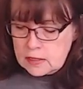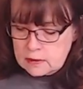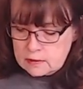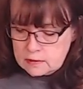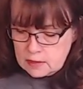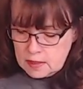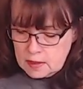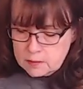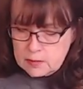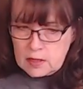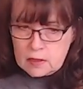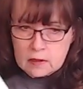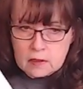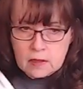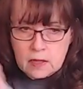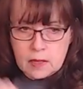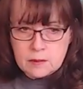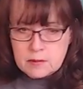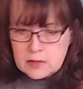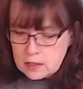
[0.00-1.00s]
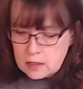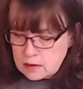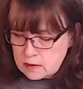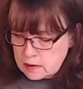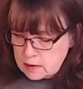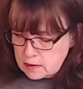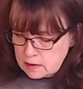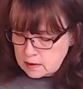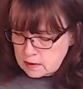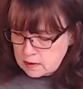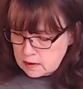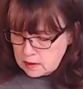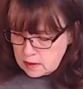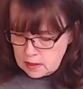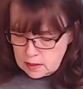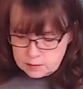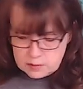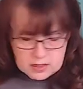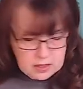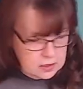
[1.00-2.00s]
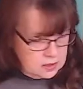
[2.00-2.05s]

Oh, you I'm going to Pick it up right I'm, get,